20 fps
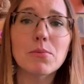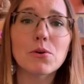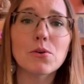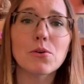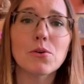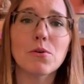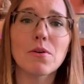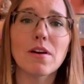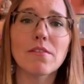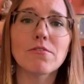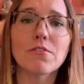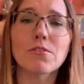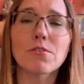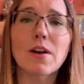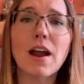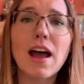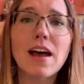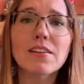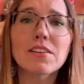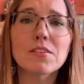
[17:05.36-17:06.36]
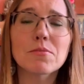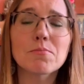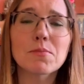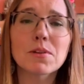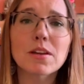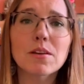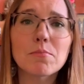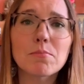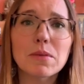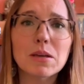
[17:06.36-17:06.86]
who have grasped
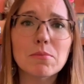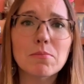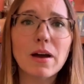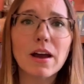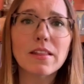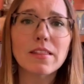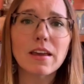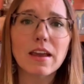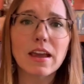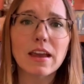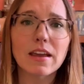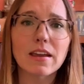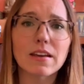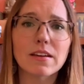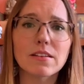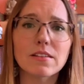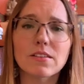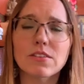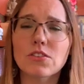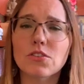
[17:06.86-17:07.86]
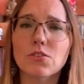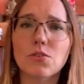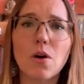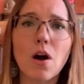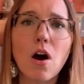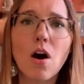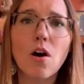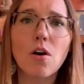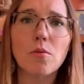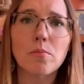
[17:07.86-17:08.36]
me by the hand to
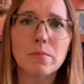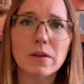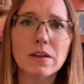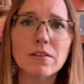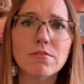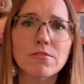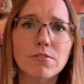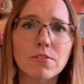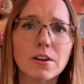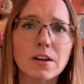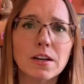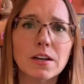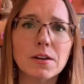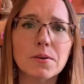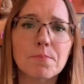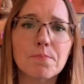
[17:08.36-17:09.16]
haul me free.